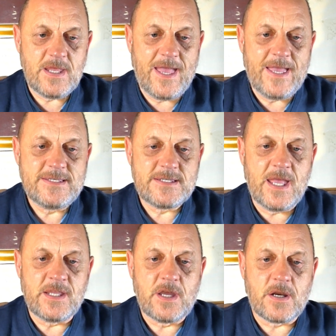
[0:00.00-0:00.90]
is
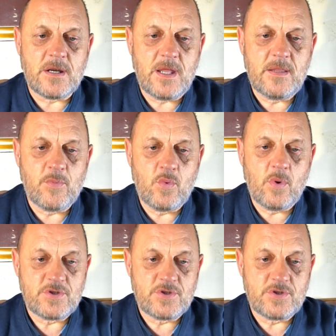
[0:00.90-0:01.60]
irreplaceable